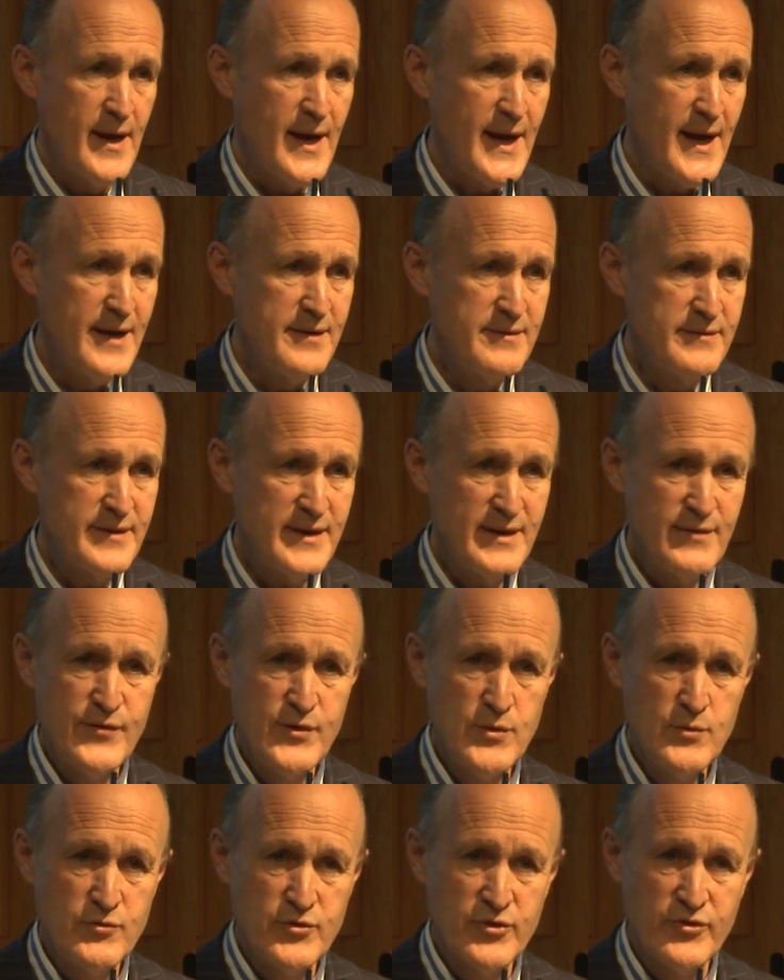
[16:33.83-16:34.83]
And if
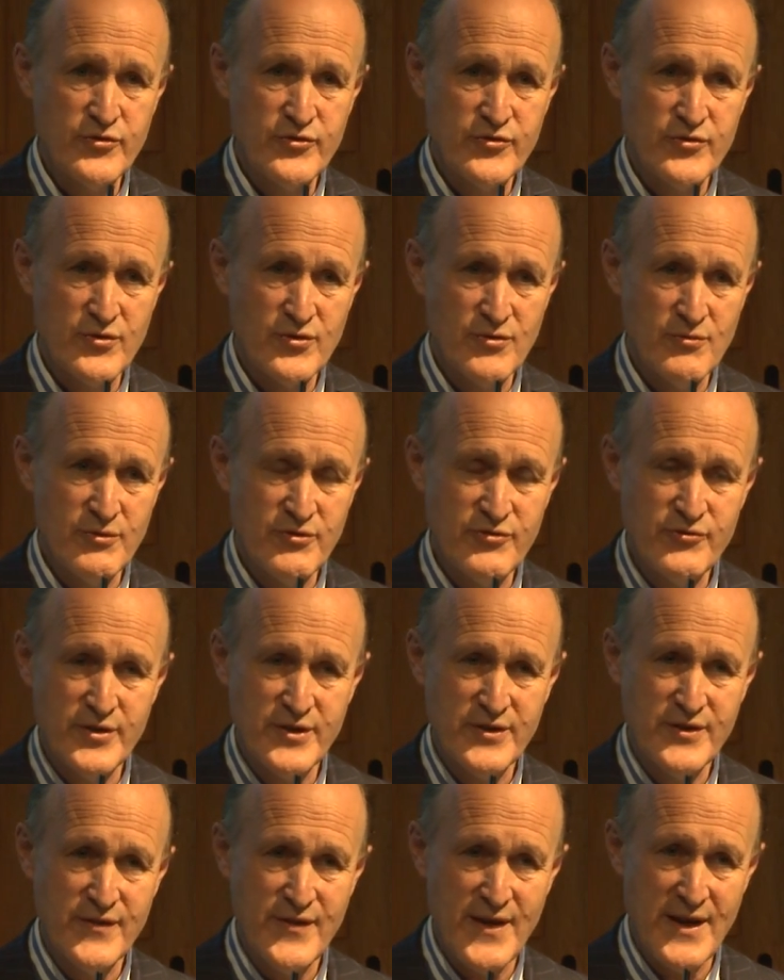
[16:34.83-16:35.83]
you just
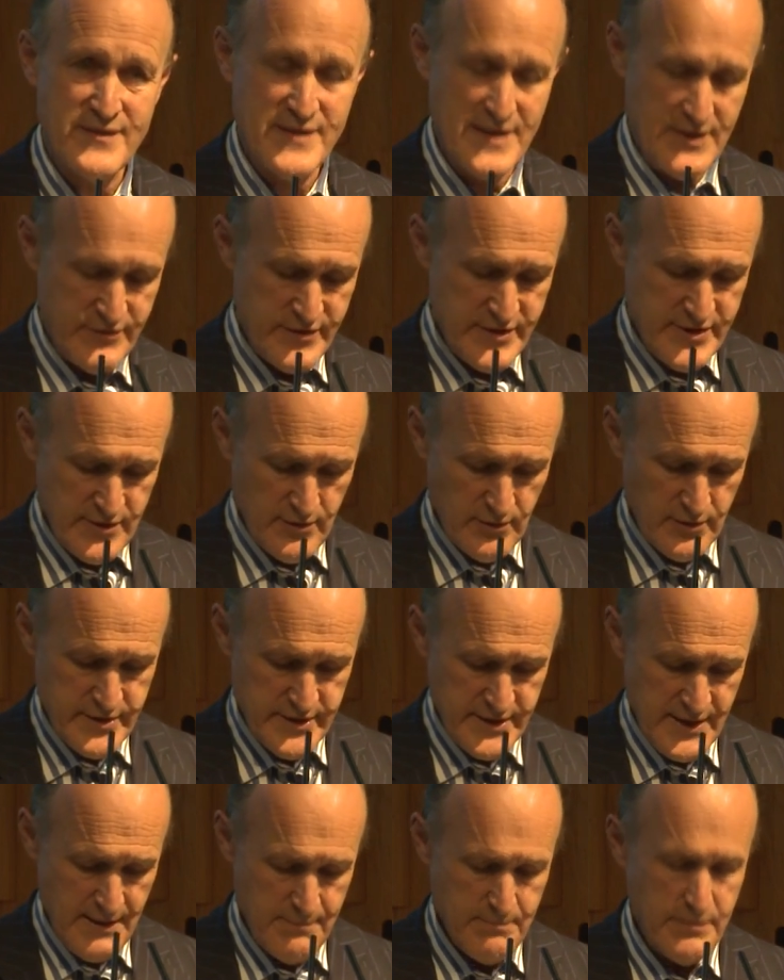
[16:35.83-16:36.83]
restricted that down to York
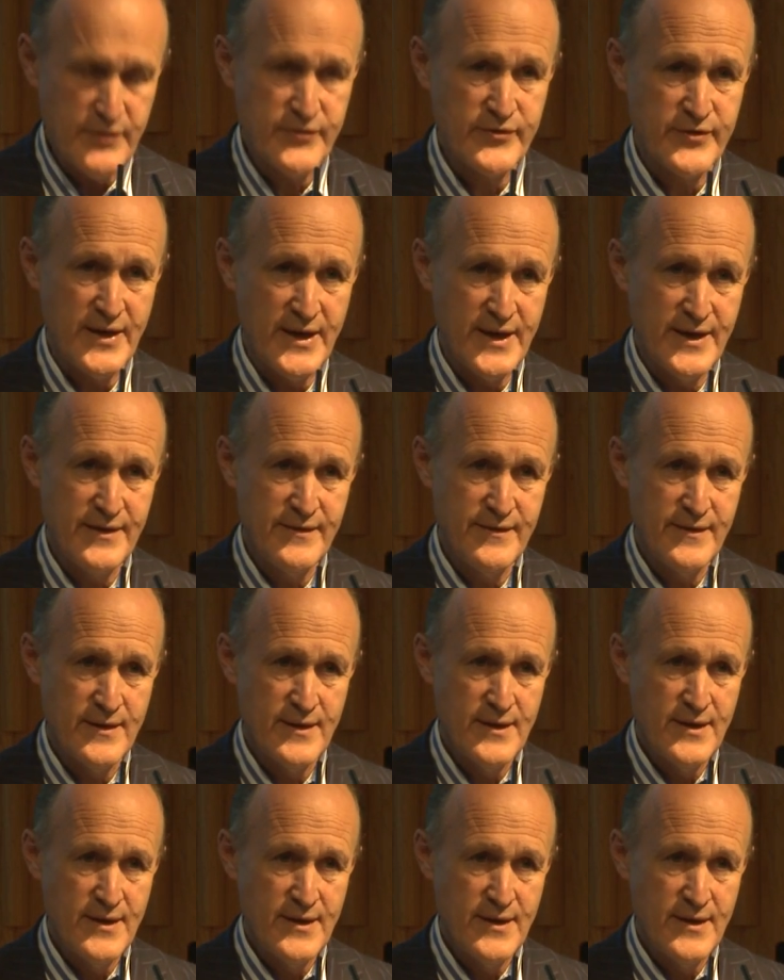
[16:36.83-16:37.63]
and Humberside